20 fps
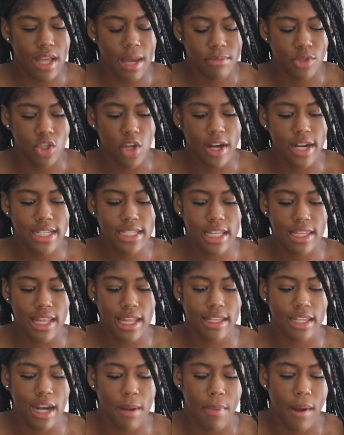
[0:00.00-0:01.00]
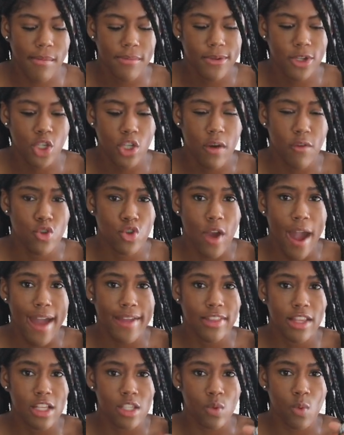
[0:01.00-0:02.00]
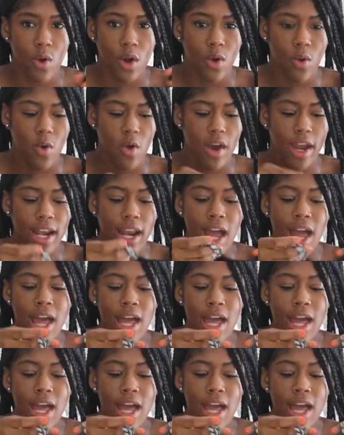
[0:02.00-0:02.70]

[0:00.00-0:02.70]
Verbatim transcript: I'm starting to think that I probably should have tried this one on